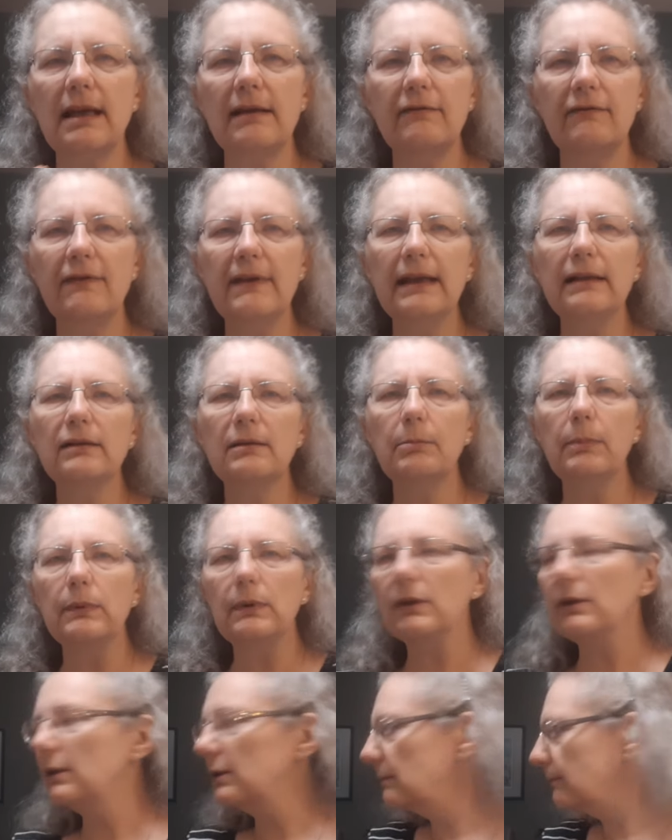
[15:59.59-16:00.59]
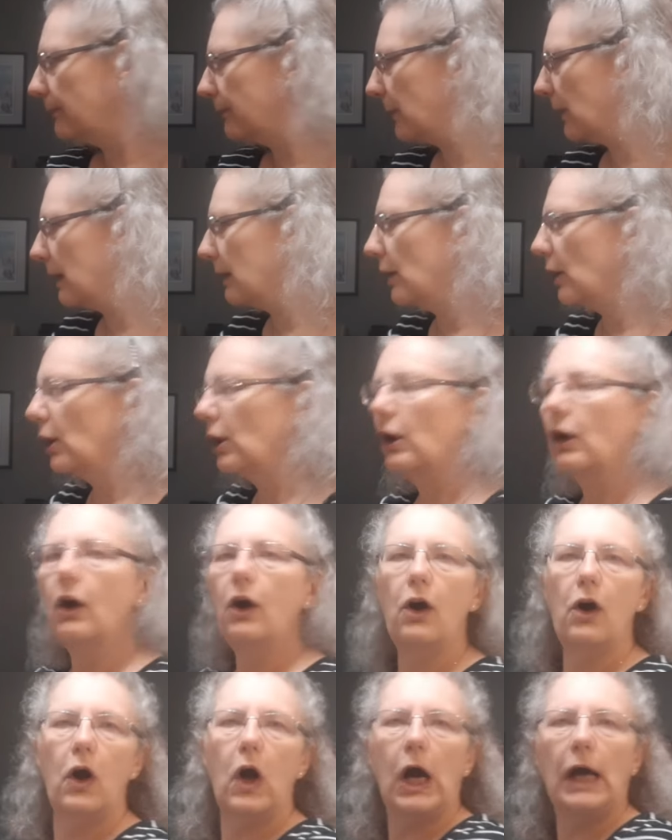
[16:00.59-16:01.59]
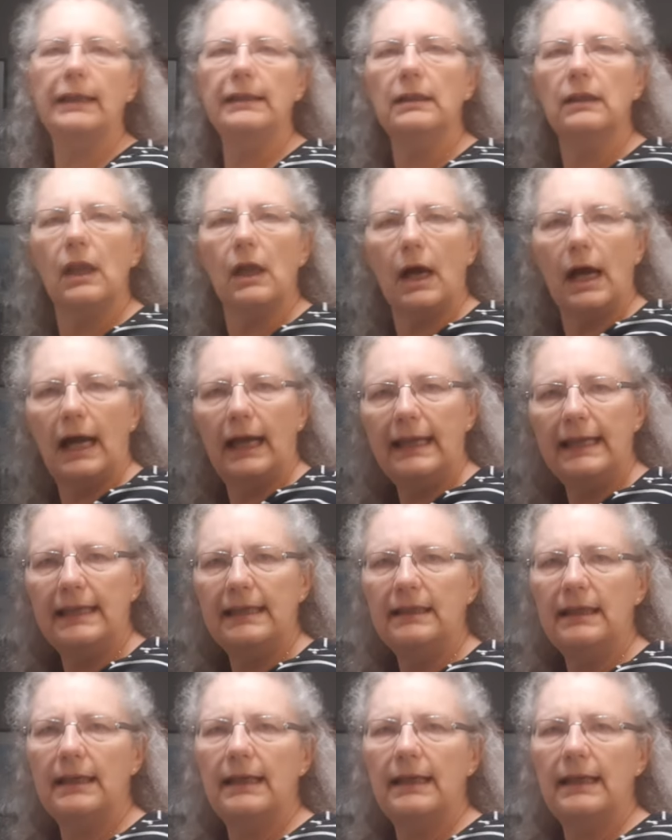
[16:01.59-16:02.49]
available online,